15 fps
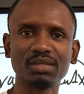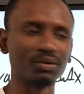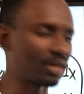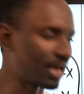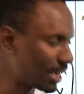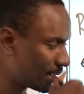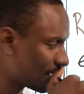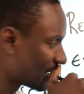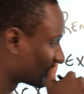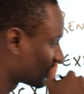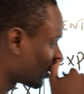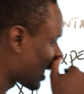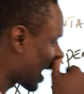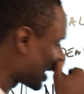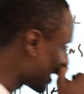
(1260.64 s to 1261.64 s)
Okay,
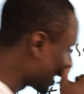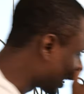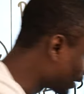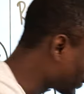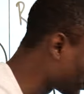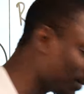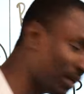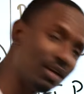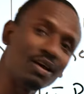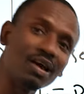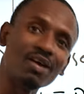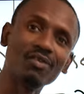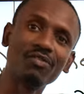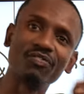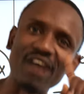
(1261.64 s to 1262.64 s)
so that then gives me
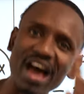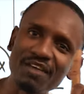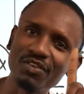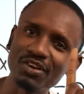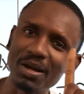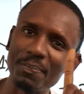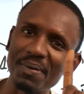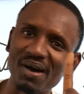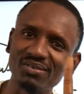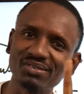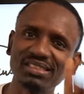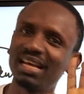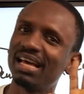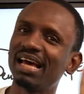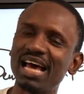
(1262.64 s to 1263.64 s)

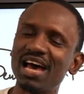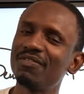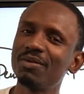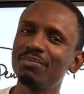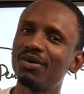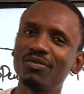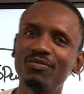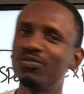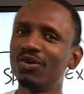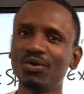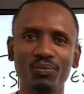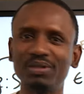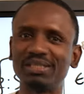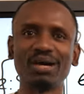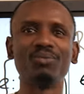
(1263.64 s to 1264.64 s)
£500 every month
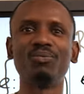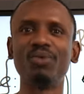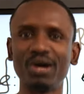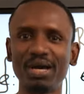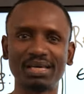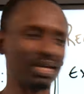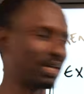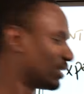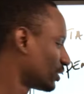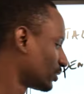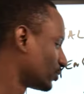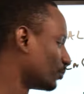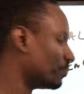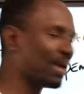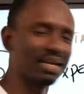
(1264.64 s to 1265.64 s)
without working
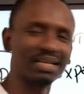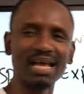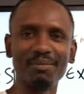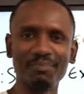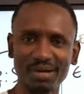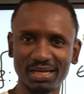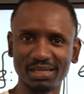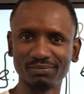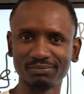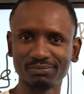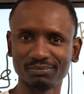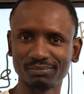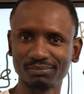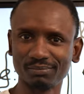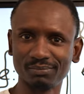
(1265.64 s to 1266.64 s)
to make that money.
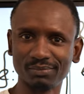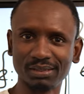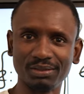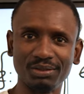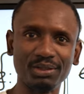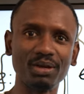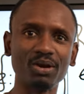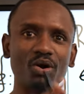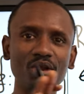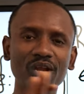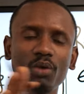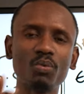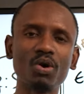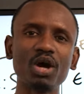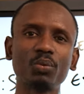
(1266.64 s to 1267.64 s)
The
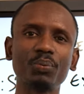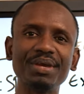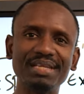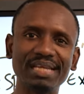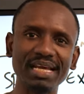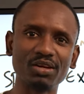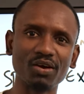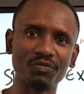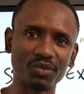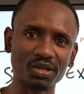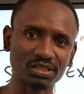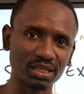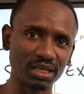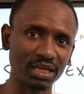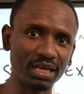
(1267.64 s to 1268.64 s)
only work we did,
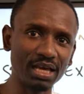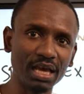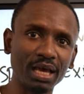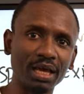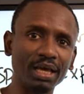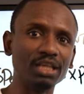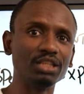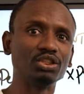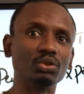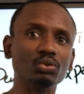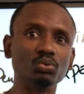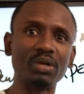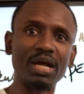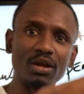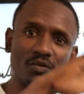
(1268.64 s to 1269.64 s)
obviously, is
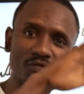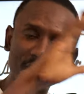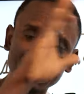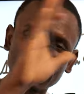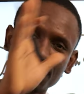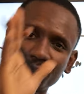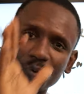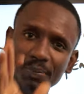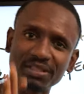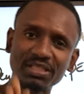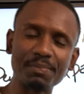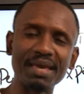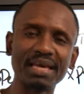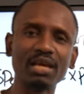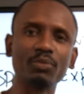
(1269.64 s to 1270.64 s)
to renovate the
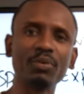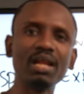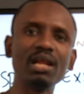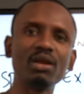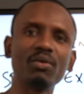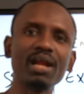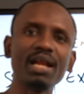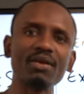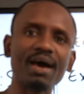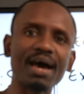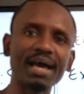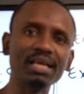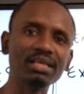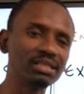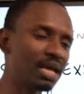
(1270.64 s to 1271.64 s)
property, make it really, really
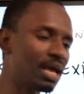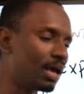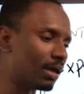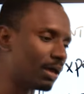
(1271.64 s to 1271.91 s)
nice,